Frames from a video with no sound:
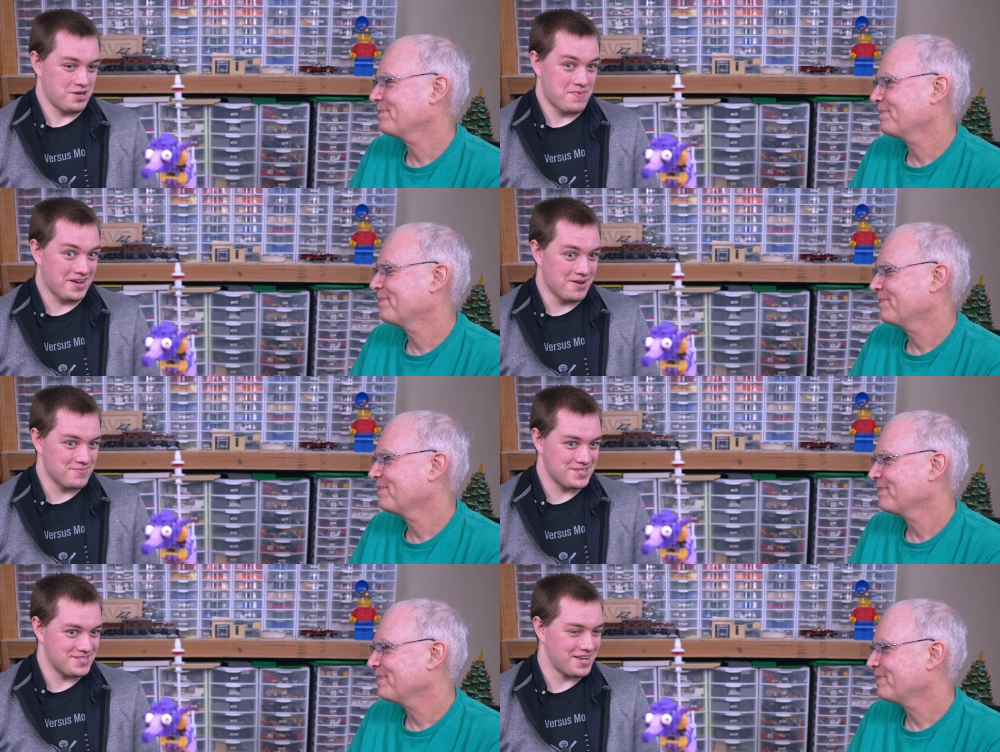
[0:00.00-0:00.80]
Speaker 1: so I
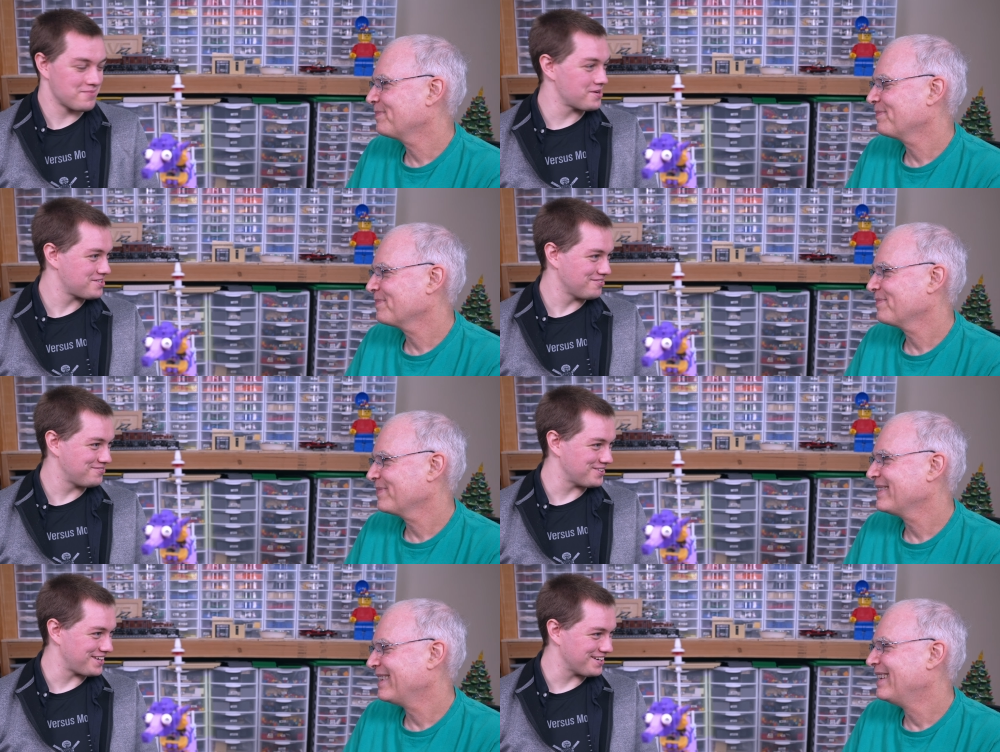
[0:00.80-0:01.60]
put it back up because it sat
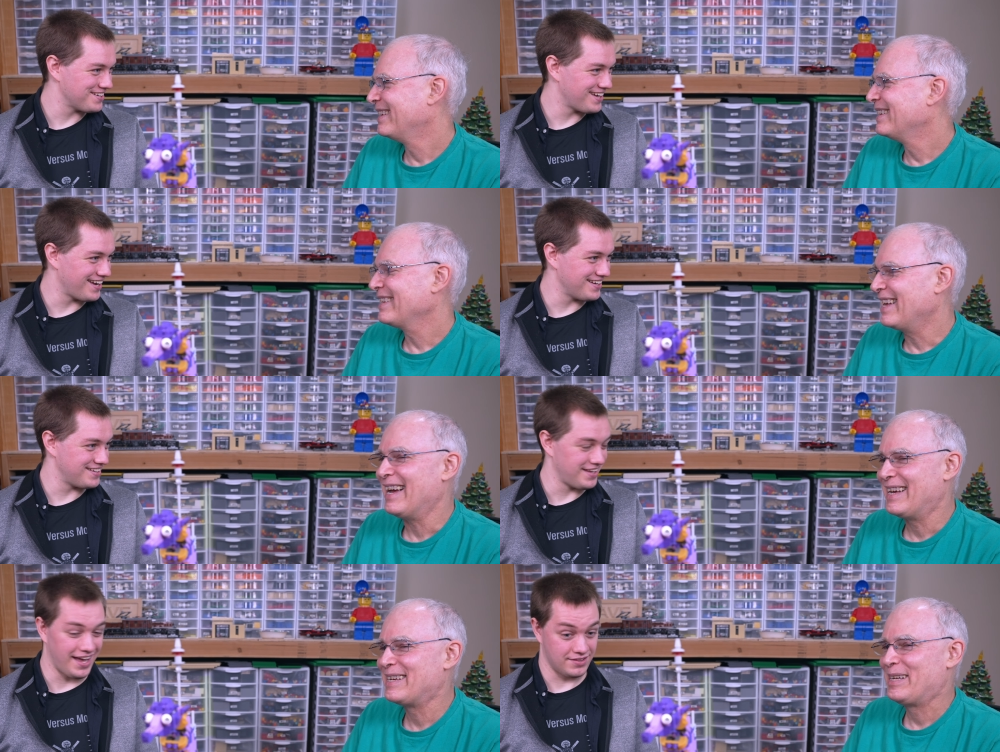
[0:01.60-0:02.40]
on my shelf for a
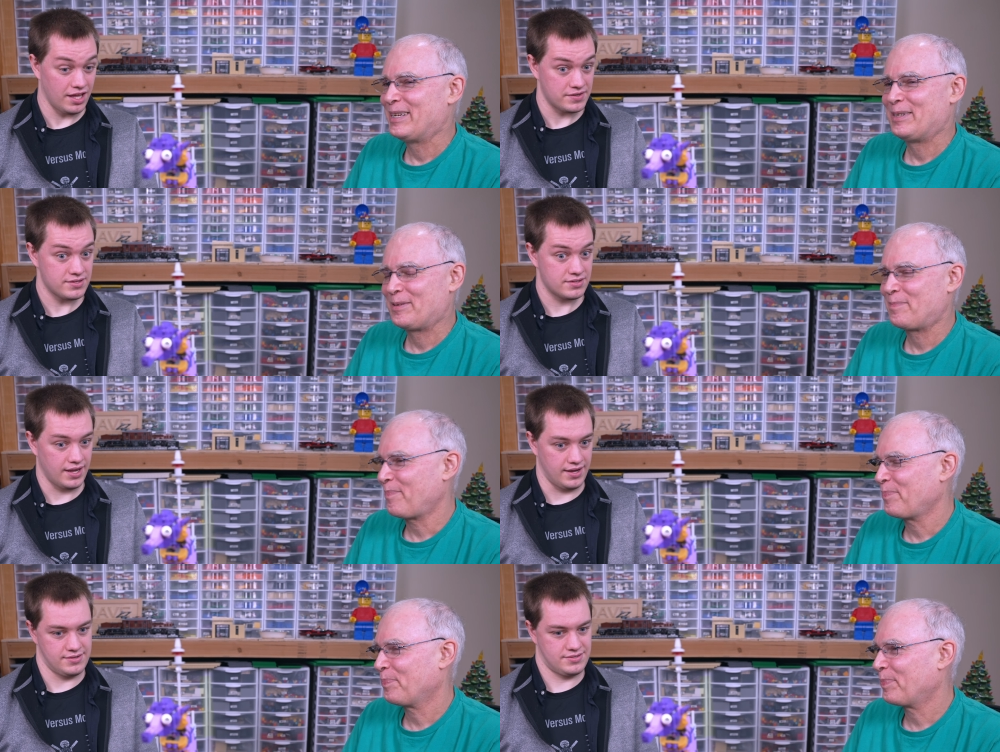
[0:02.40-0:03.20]
year, and yeah. I
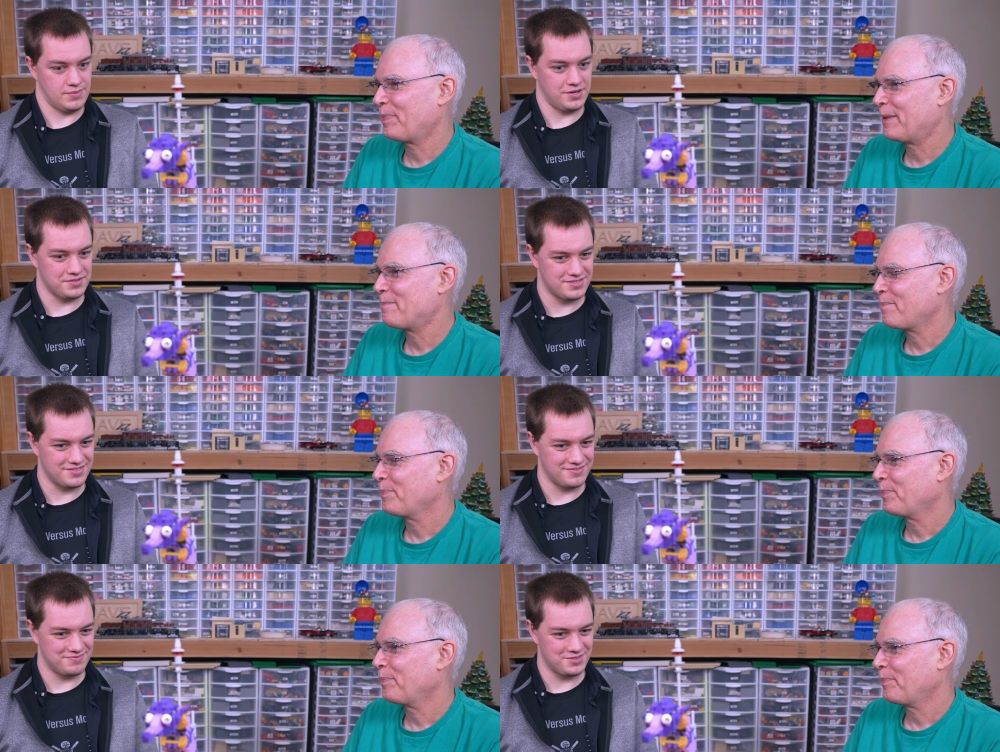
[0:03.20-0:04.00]
love it, and
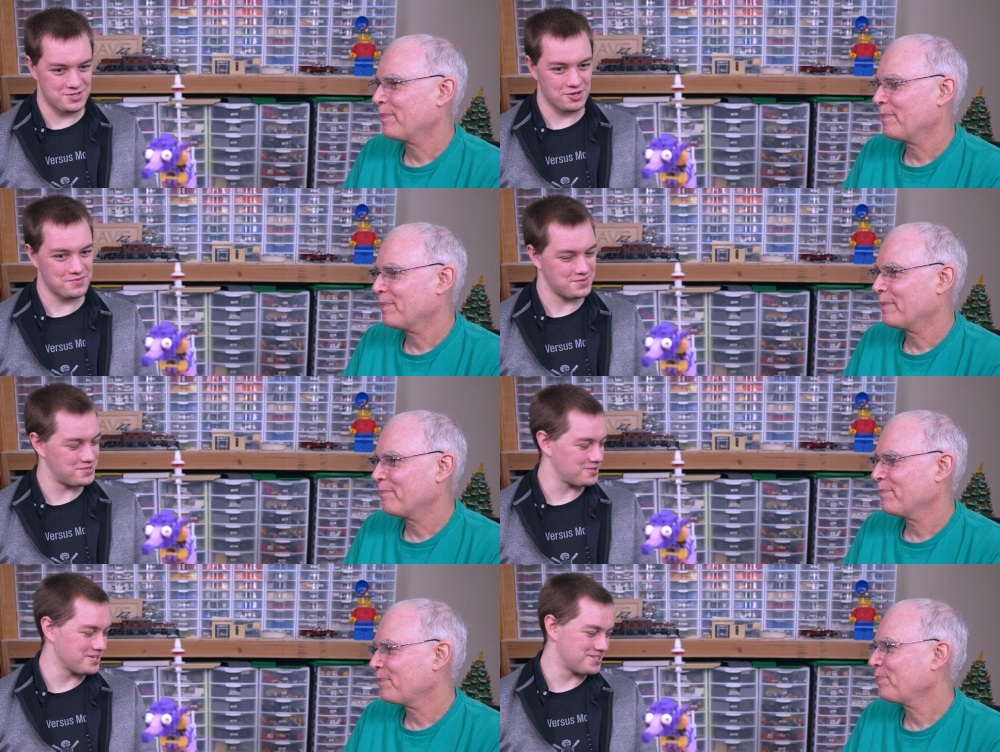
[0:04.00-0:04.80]
someone else
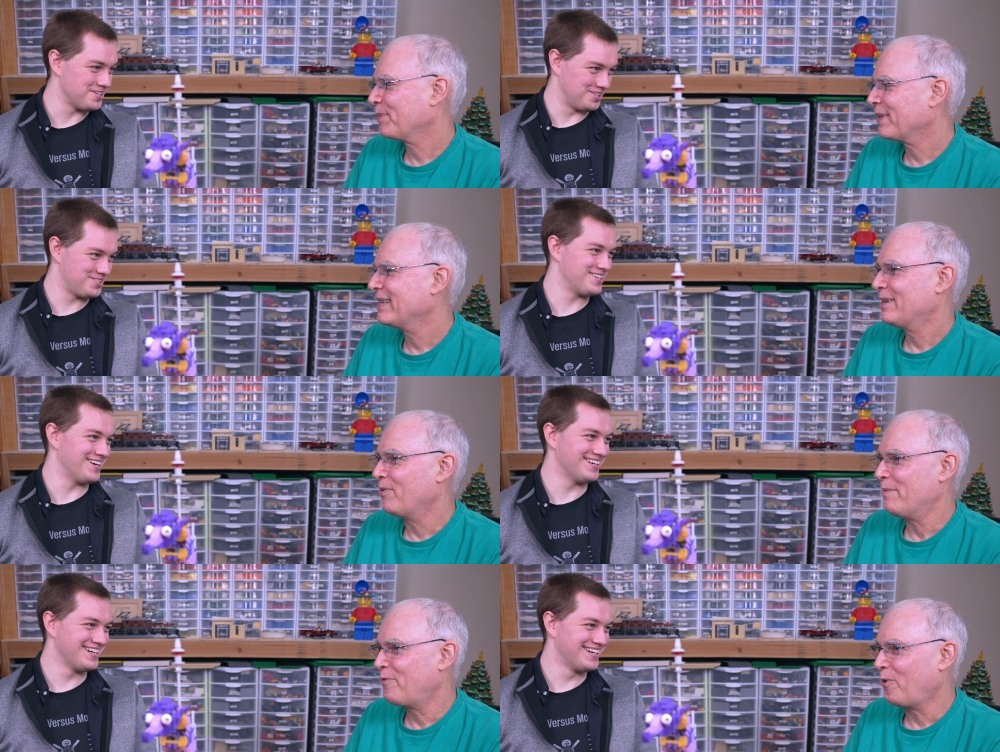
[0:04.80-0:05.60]
deserves to enjoy it
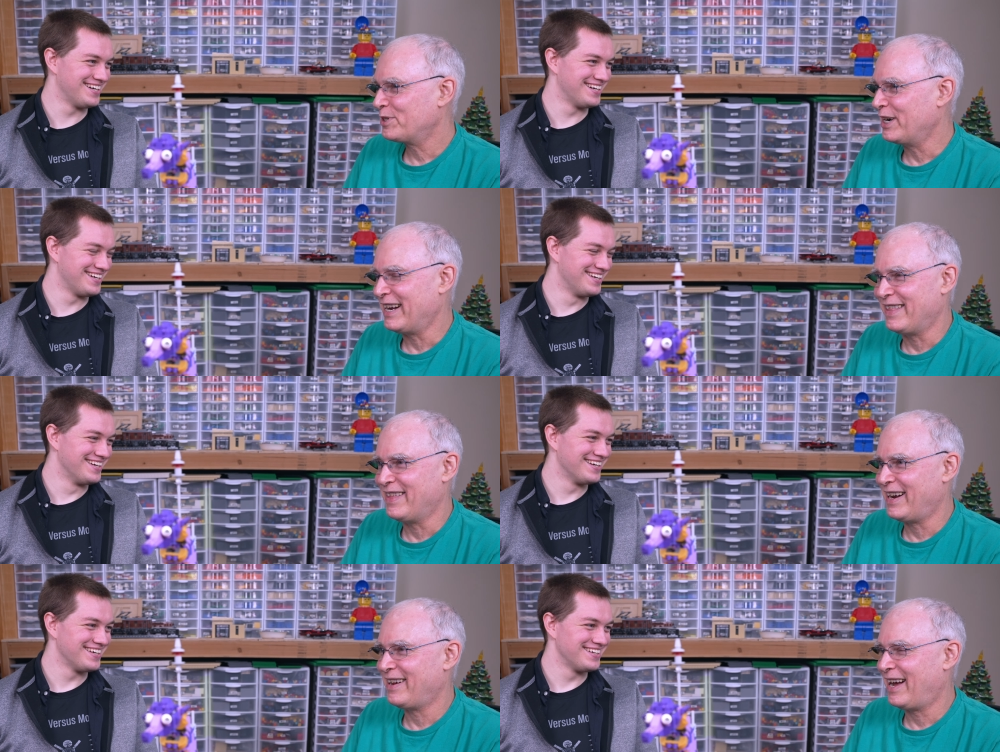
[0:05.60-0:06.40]
too. So.
Speaker 2: Well, I'm
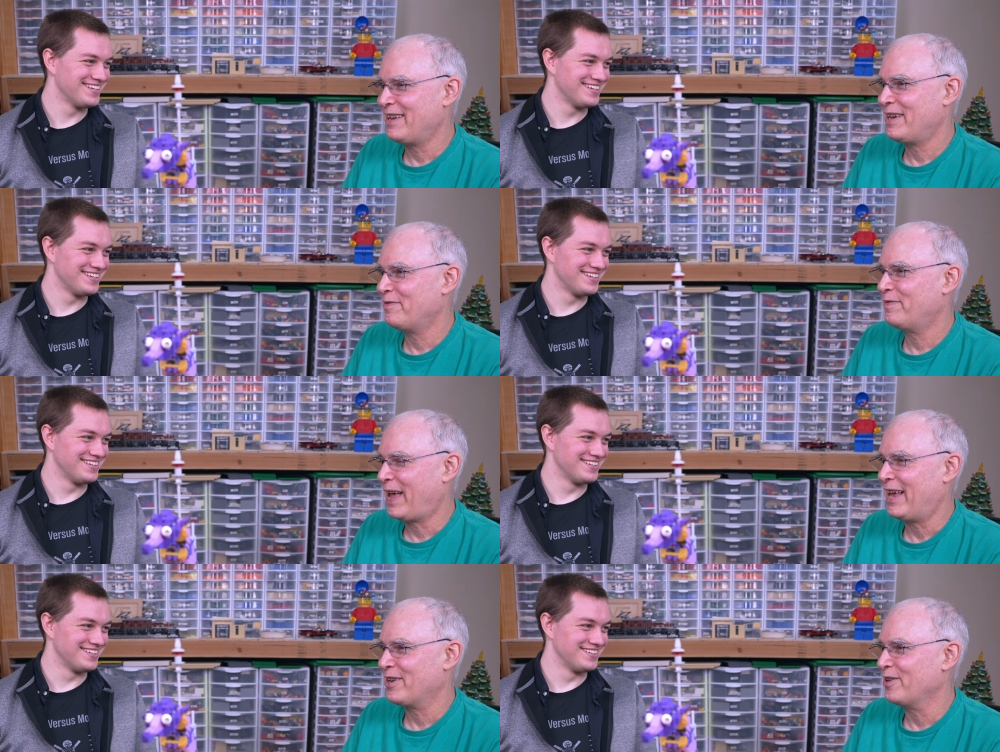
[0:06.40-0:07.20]
fortunate in that I
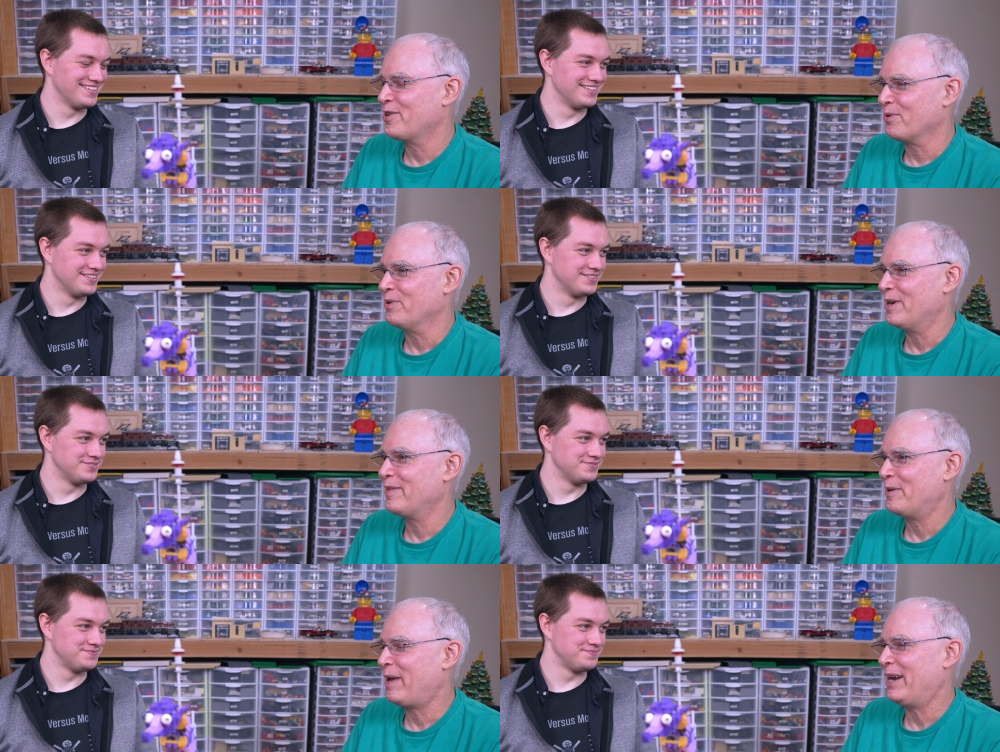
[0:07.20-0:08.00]
have had a
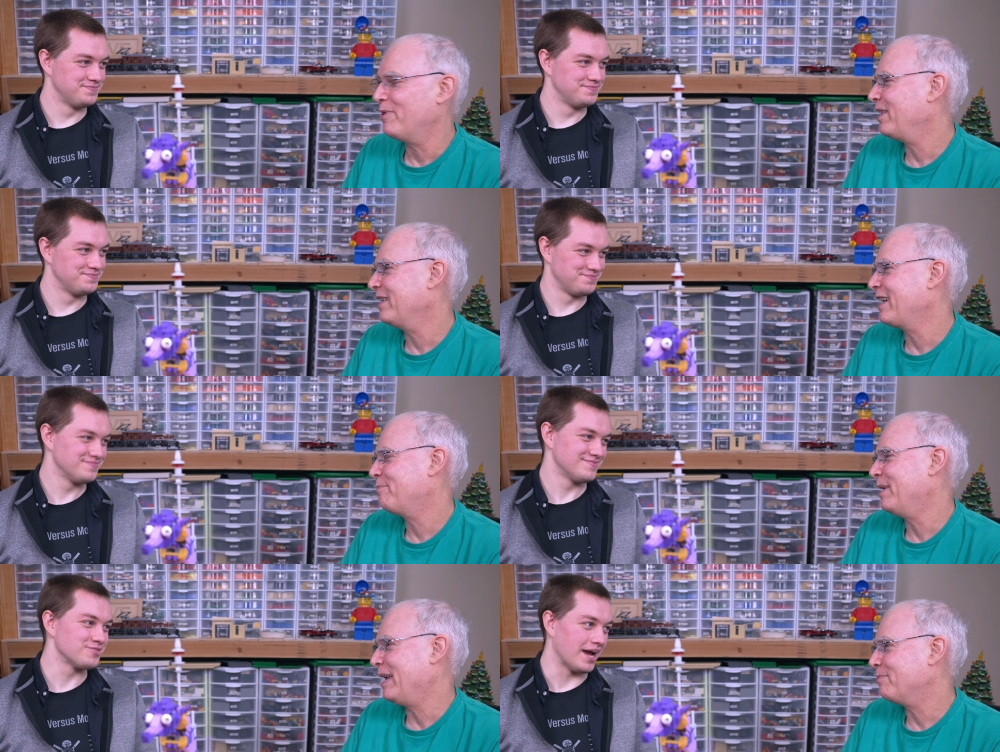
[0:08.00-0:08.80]
good career that paid
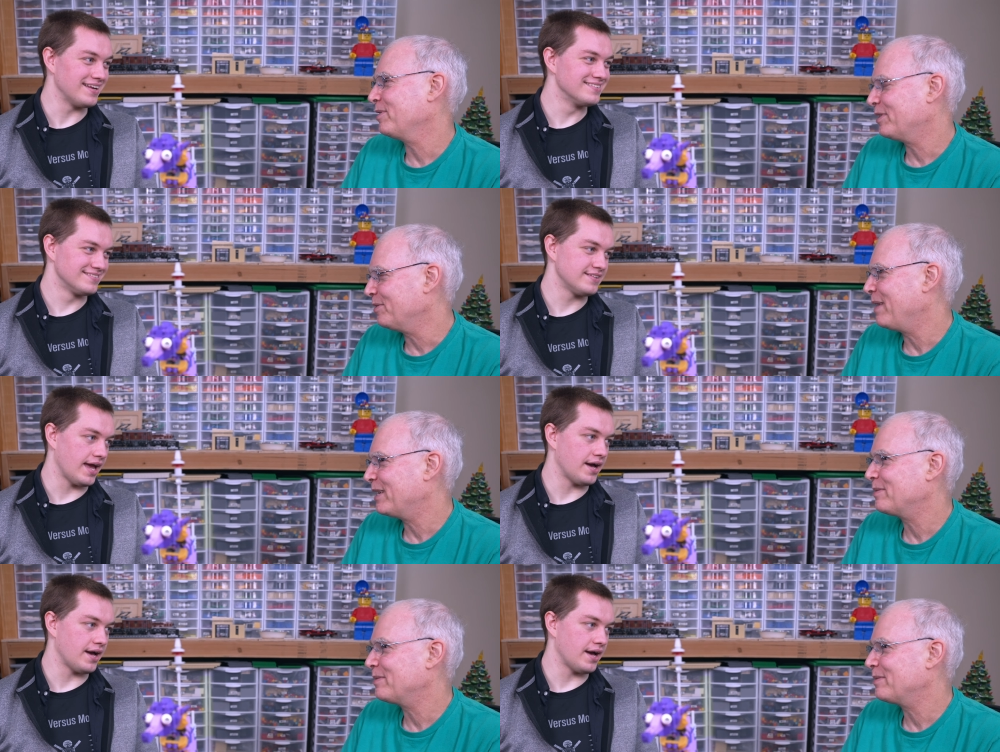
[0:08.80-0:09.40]
well, and I've been able